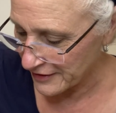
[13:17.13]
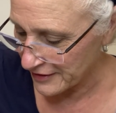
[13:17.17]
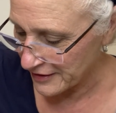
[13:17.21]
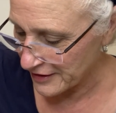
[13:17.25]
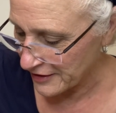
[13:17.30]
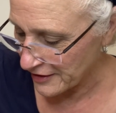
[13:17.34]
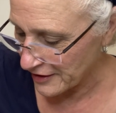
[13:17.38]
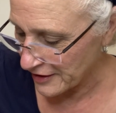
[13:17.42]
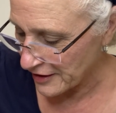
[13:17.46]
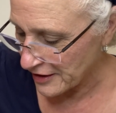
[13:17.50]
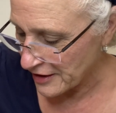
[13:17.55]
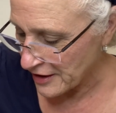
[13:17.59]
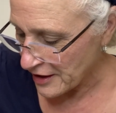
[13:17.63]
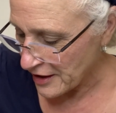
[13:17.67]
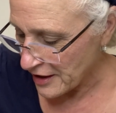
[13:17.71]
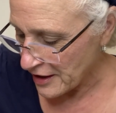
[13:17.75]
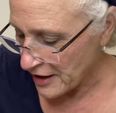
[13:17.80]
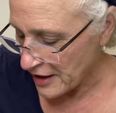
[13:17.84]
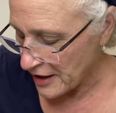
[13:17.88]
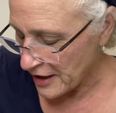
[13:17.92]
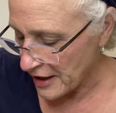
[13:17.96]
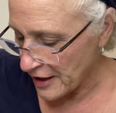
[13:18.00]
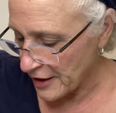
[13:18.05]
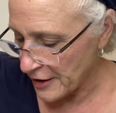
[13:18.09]
here.
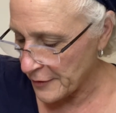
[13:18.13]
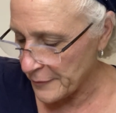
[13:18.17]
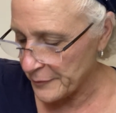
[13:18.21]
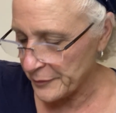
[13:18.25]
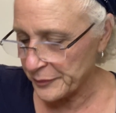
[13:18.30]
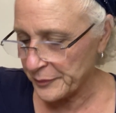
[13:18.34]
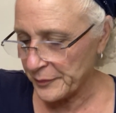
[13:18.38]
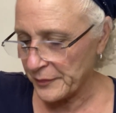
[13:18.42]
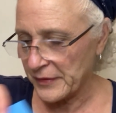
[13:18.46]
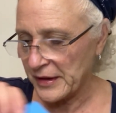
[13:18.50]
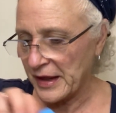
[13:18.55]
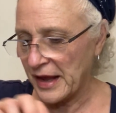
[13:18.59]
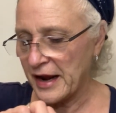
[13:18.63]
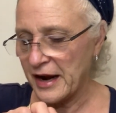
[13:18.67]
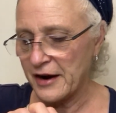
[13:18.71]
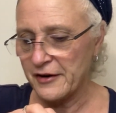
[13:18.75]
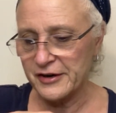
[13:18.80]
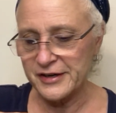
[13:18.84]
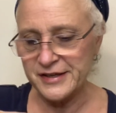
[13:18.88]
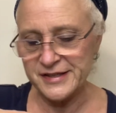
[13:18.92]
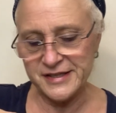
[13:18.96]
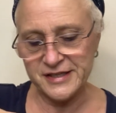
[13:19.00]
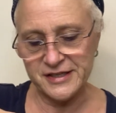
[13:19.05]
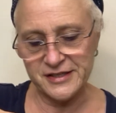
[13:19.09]

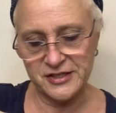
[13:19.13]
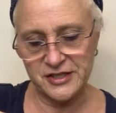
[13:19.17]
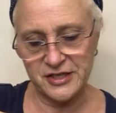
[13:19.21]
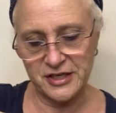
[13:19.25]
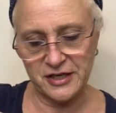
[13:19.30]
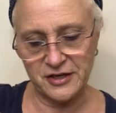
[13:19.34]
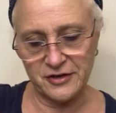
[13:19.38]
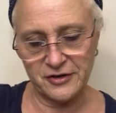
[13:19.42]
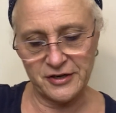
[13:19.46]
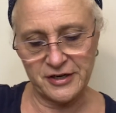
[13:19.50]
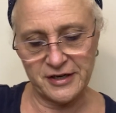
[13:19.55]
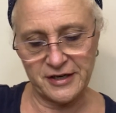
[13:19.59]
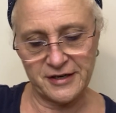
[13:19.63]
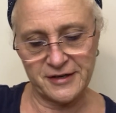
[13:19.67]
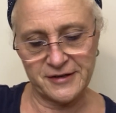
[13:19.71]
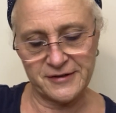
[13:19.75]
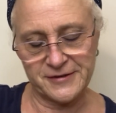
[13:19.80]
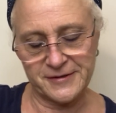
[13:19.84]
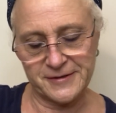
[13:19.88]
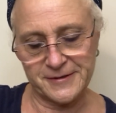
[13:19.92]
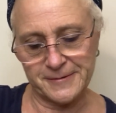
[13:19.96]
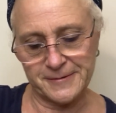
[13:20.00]
Heritage earrings.